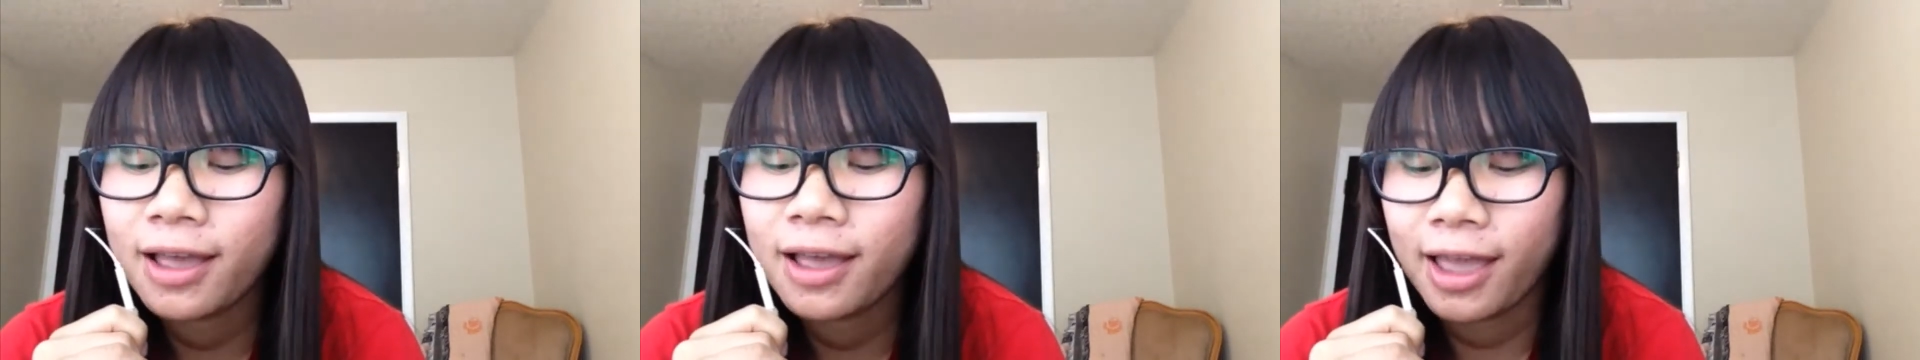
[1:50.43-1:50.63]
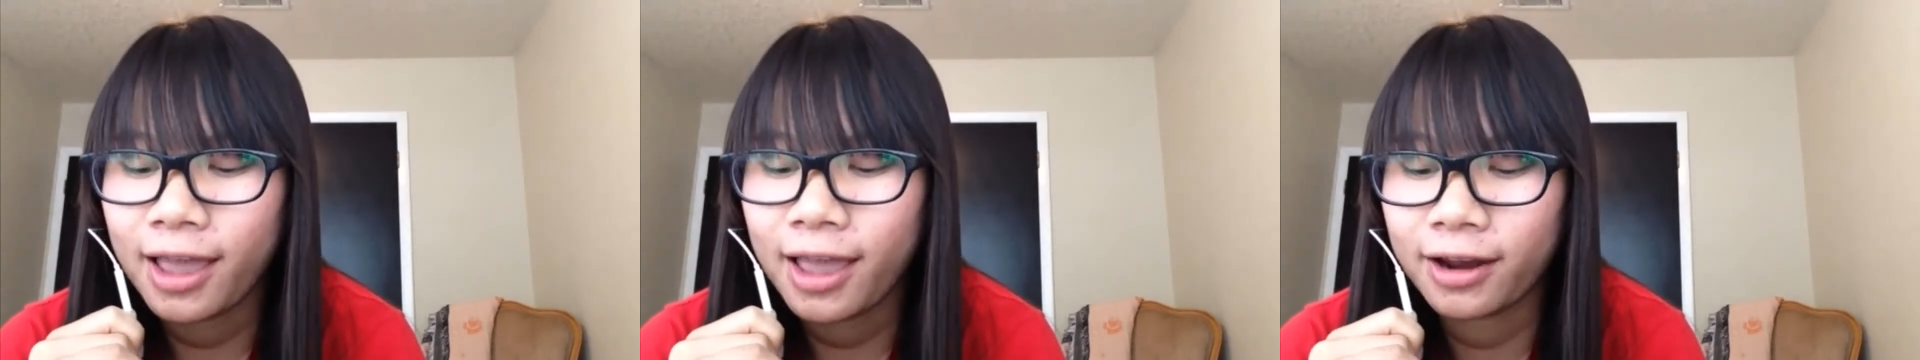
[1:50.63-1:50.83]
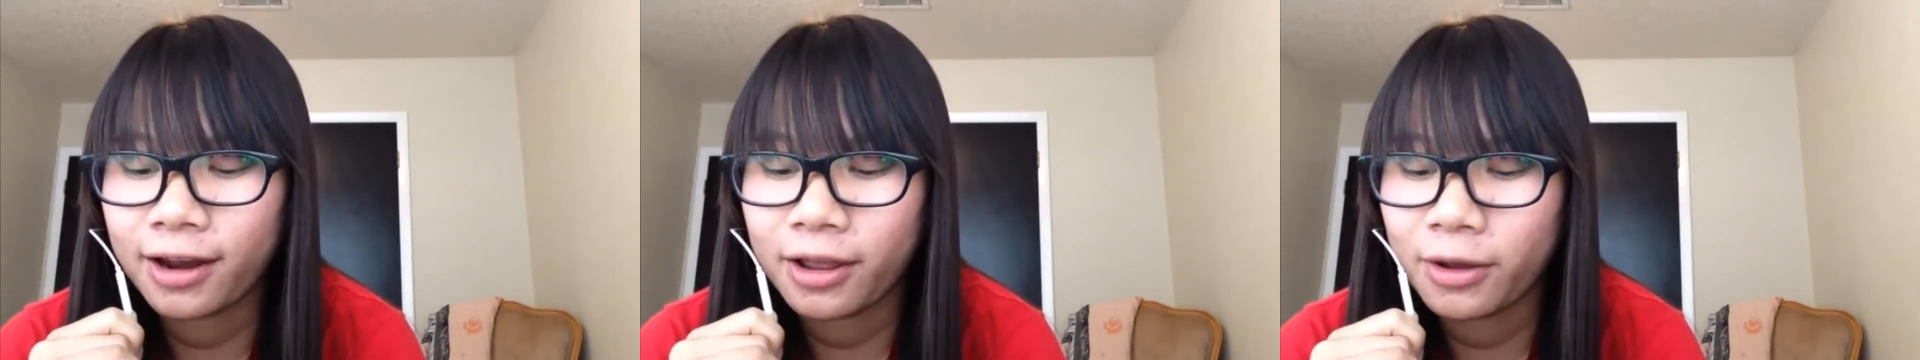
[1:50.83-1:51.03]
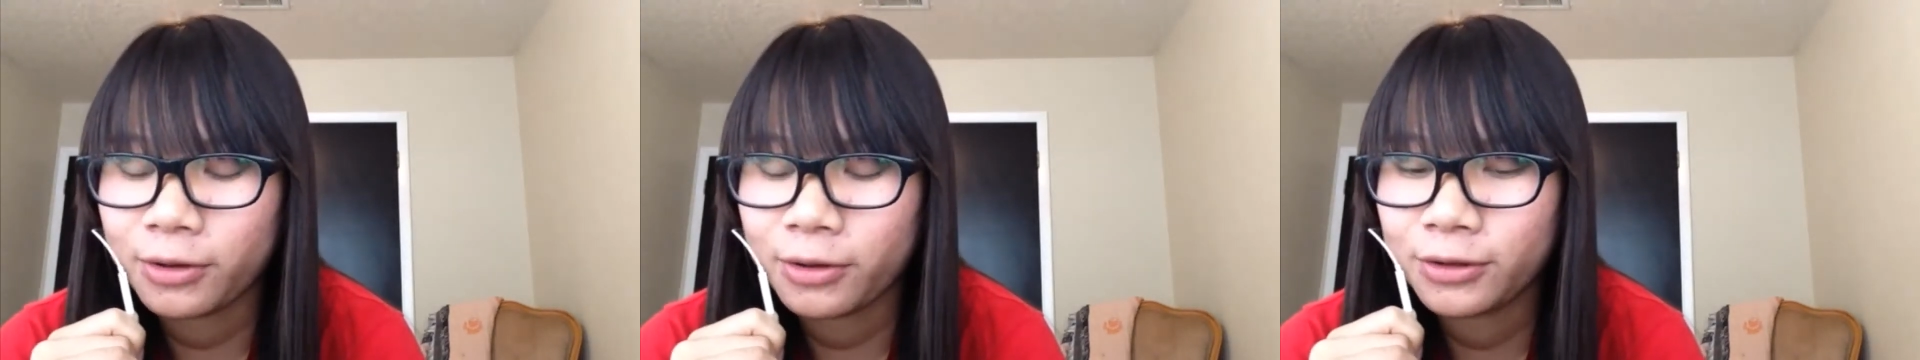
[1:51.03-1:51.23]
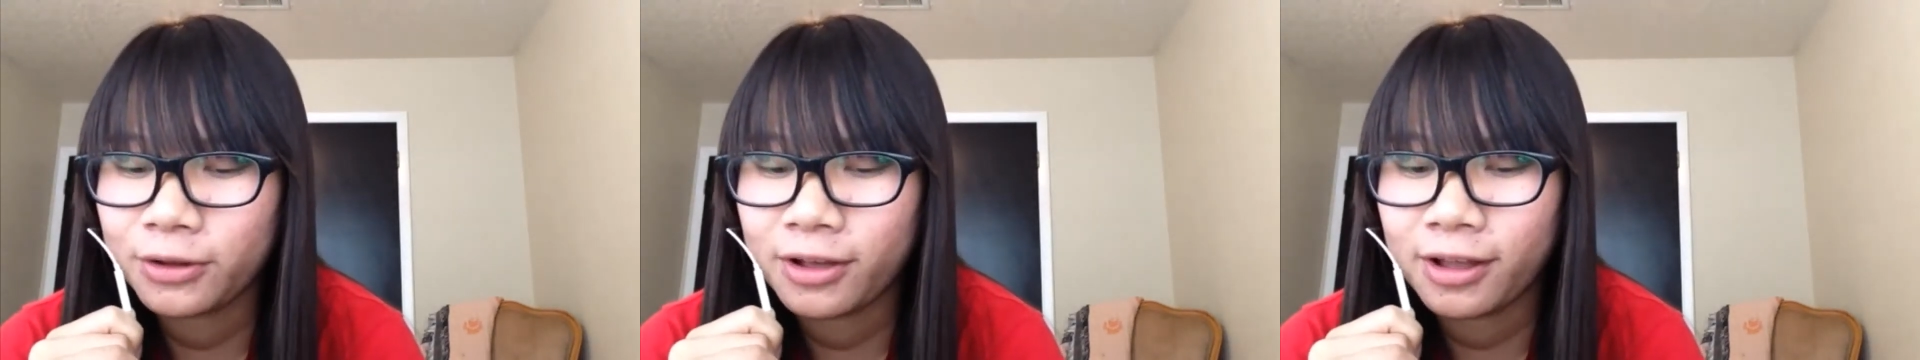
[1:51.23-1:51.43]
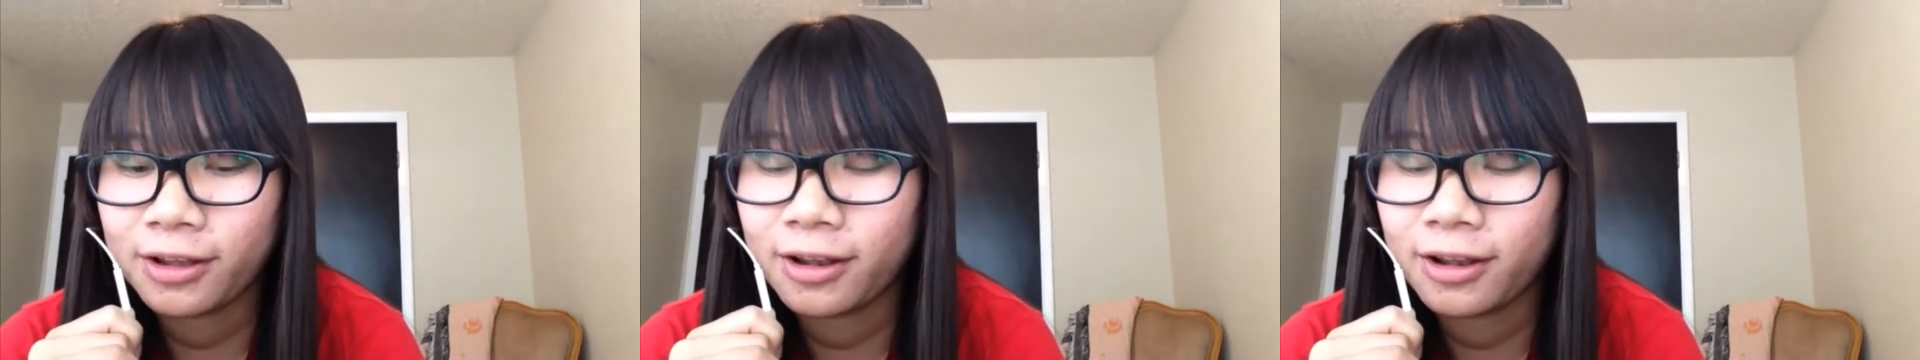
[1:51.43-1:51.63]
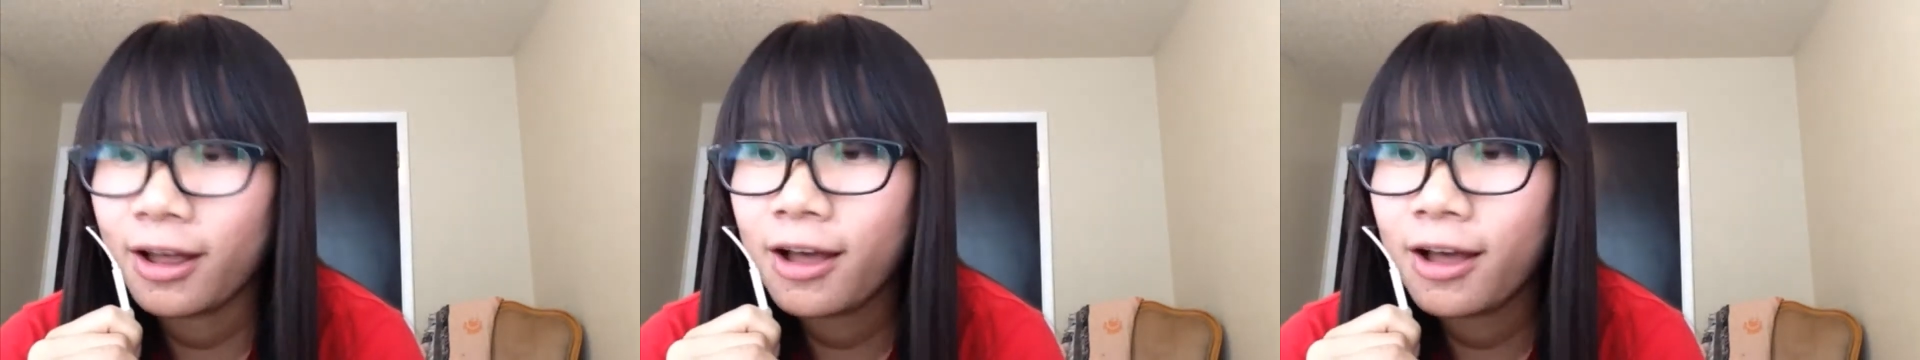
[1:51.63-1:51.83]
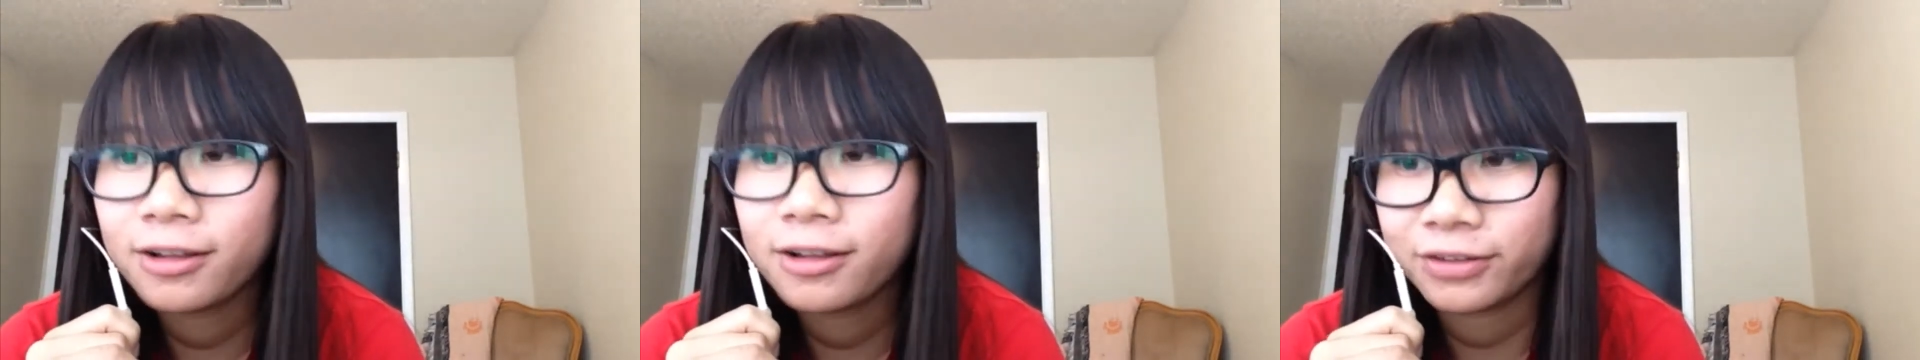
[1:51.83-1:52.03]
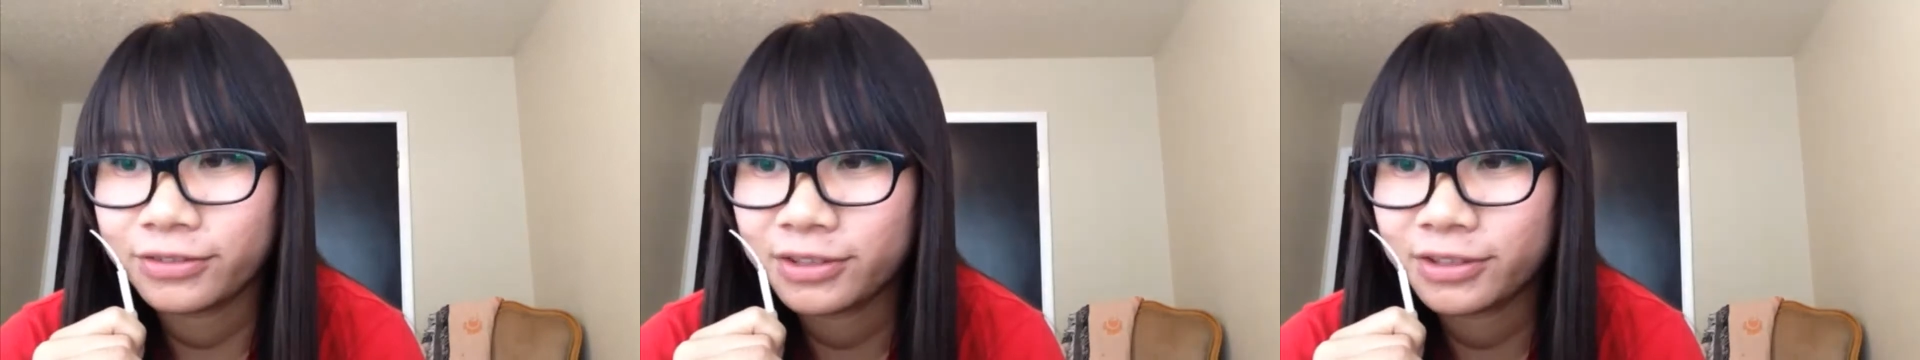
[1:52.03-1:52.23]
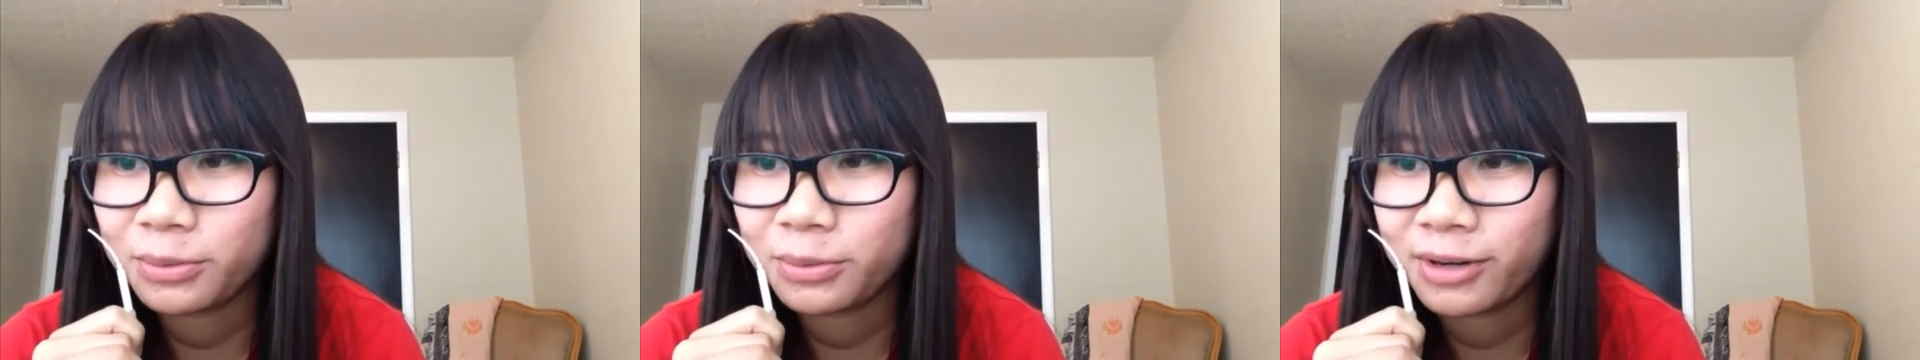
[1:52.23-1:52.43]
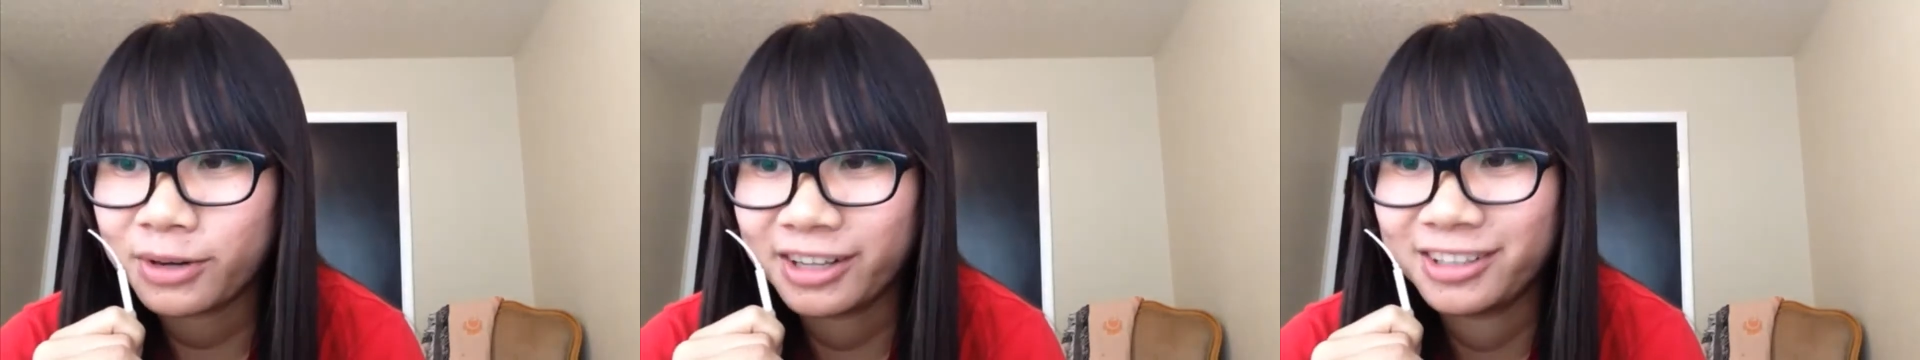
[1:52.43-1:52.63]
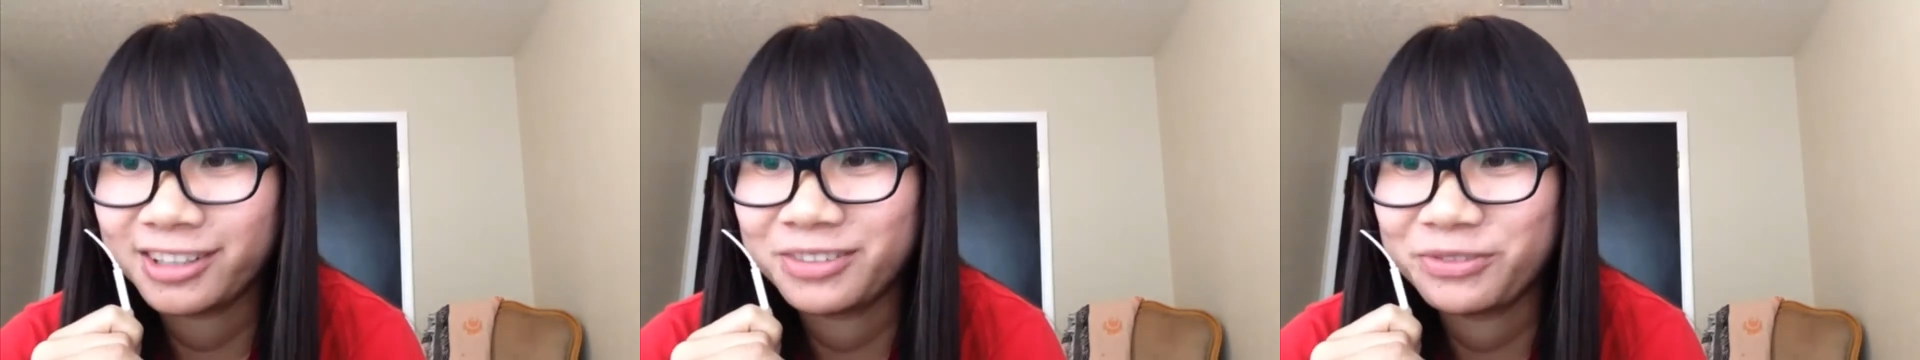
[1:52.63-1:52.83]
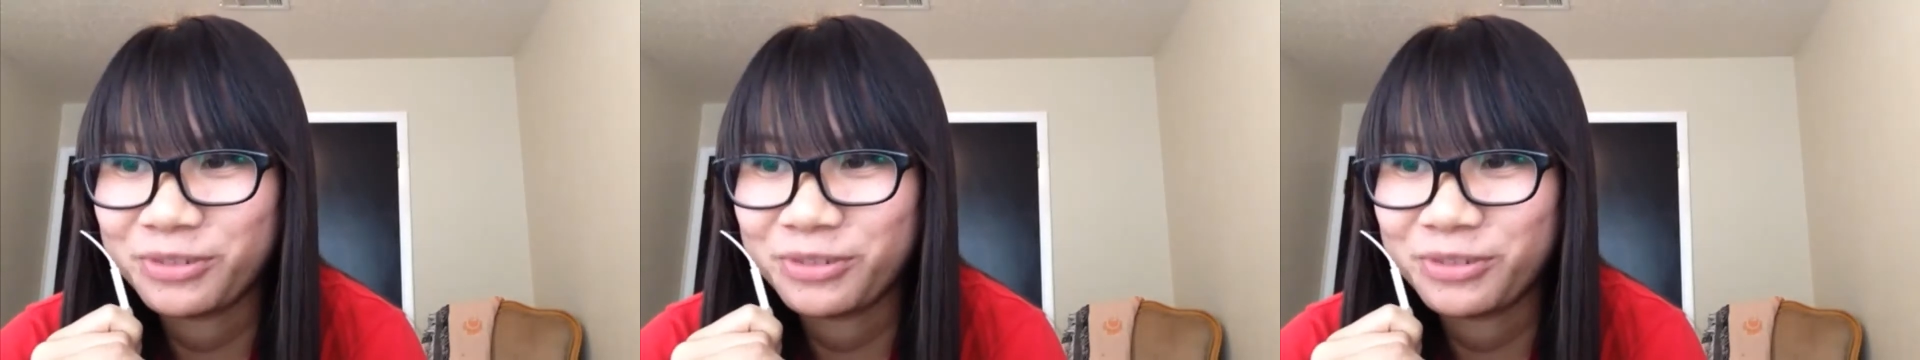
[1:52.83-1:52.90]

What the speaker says: And I also got a lot of surprise